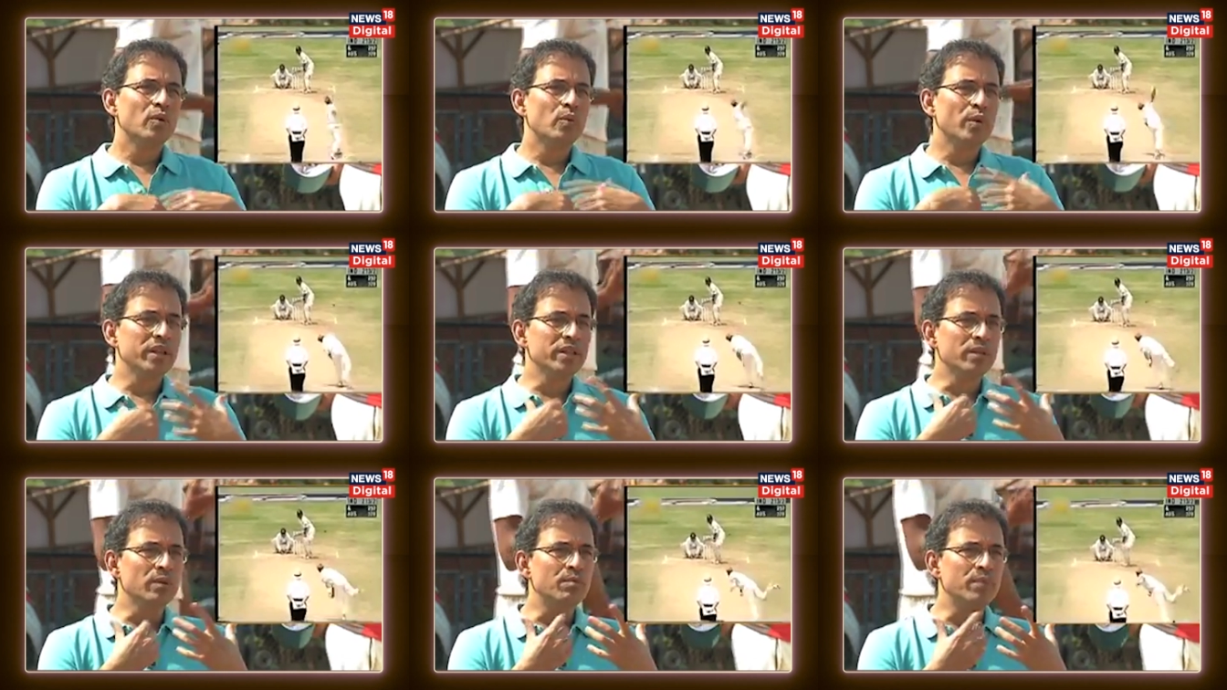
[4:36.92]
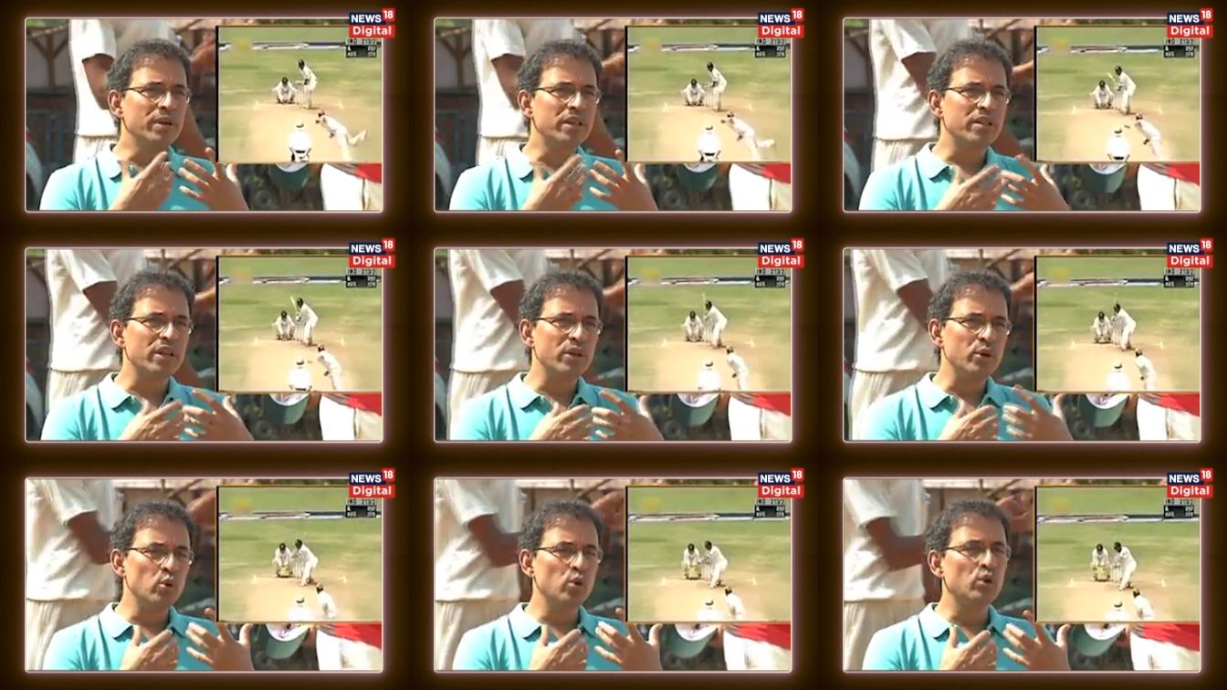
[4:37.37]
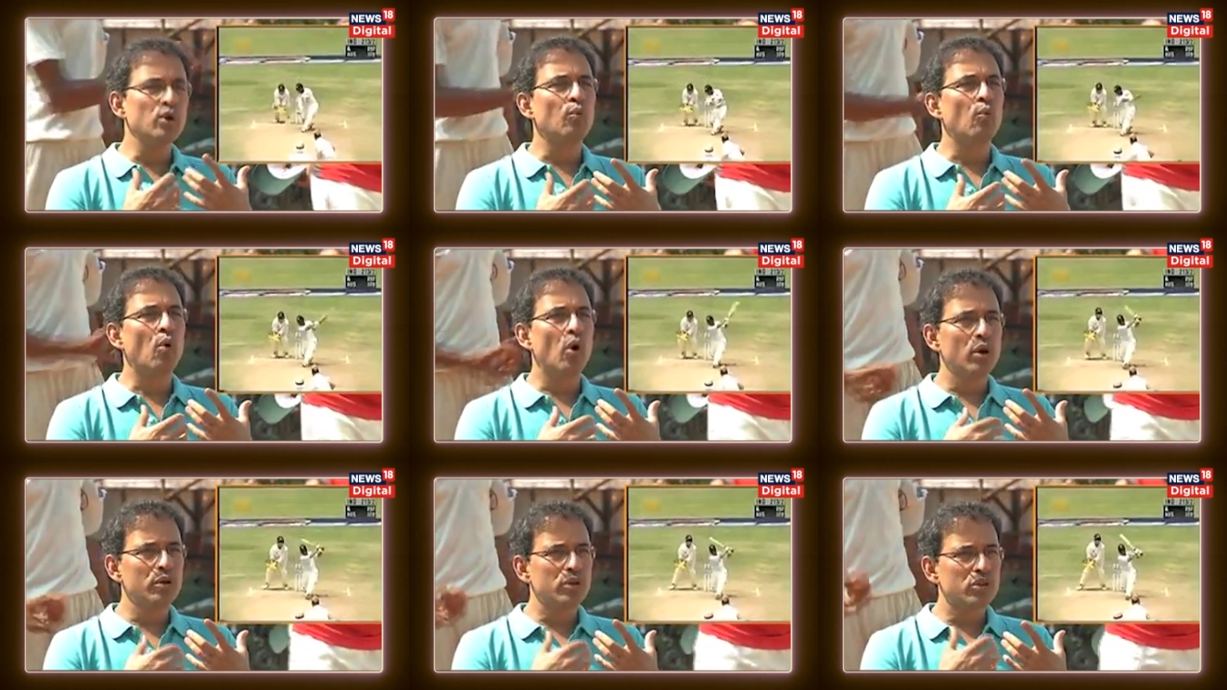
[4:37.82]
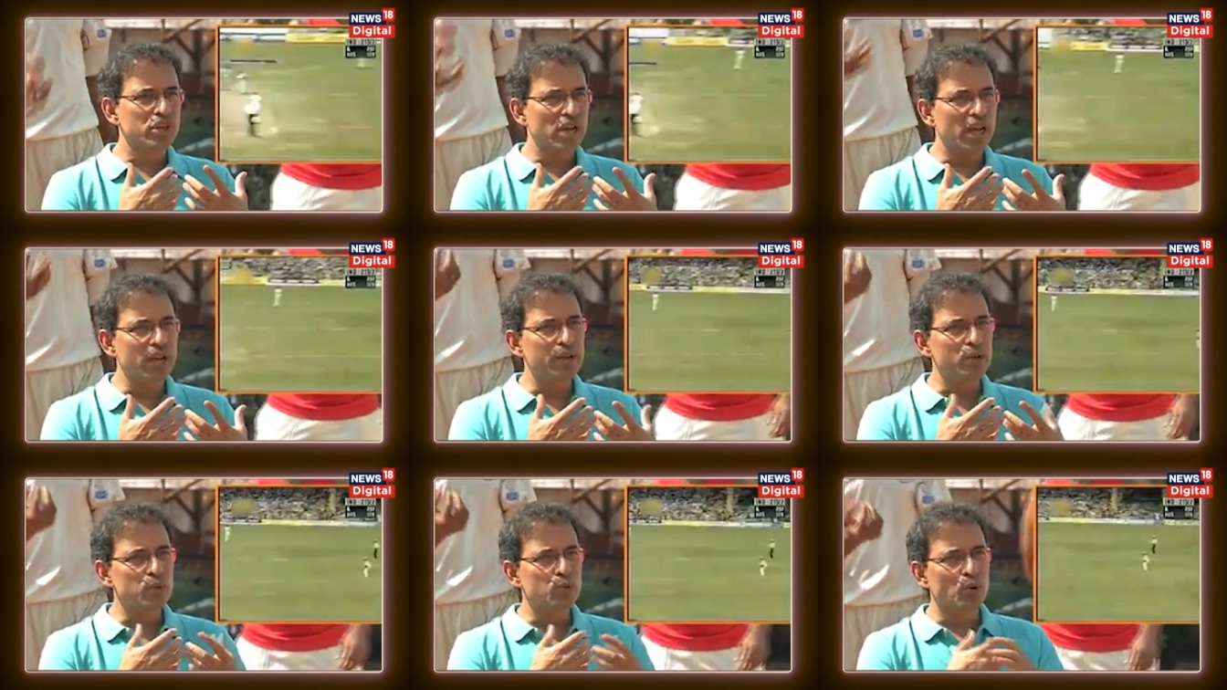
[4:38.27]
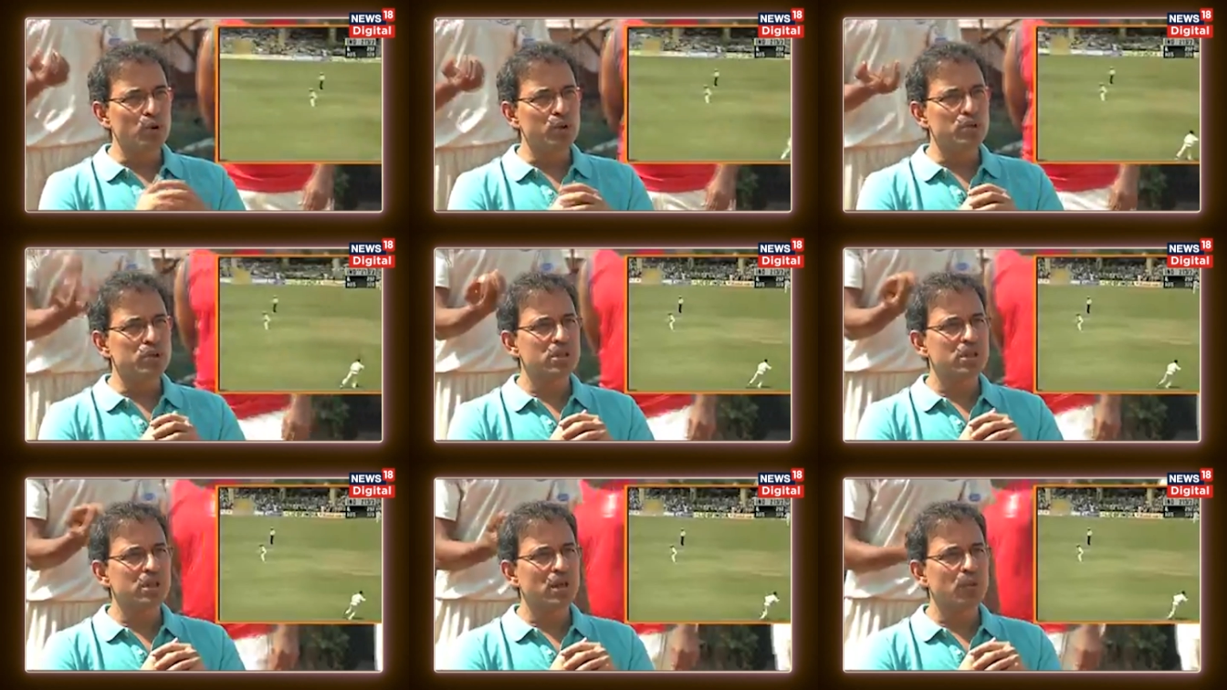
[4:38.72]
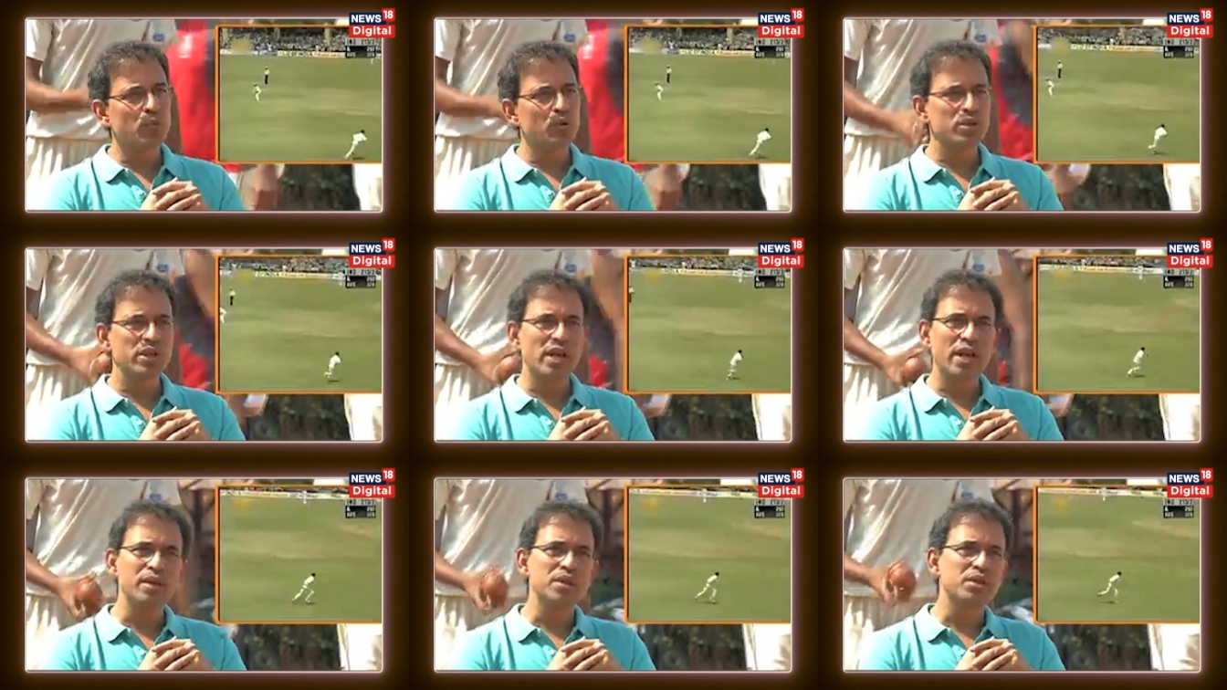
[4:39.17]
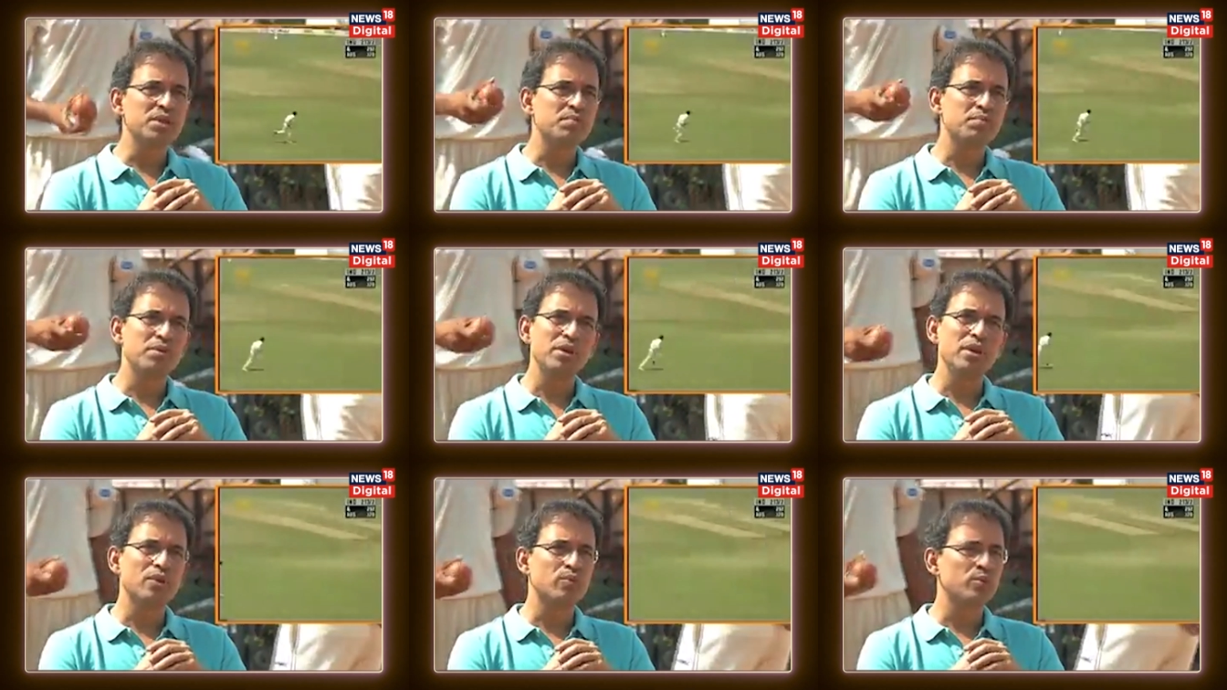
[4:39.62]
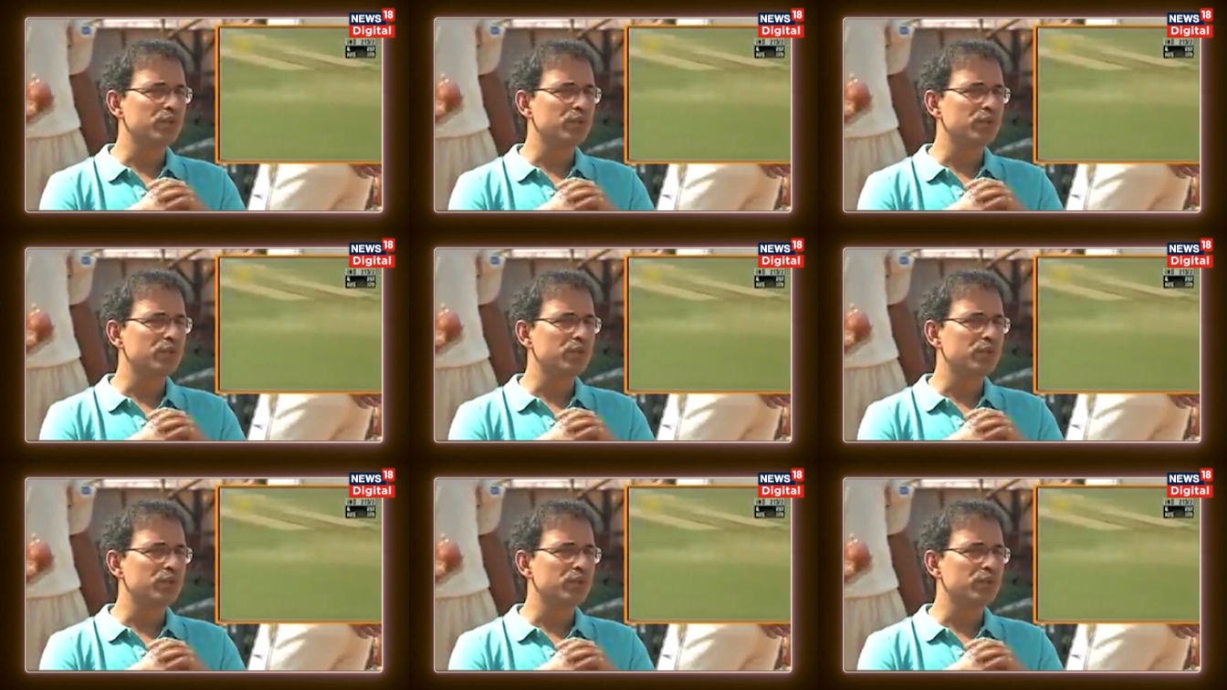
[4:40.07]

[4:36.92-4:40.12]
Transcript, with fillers: when the big Tendulkar won. Challenge was at its peak.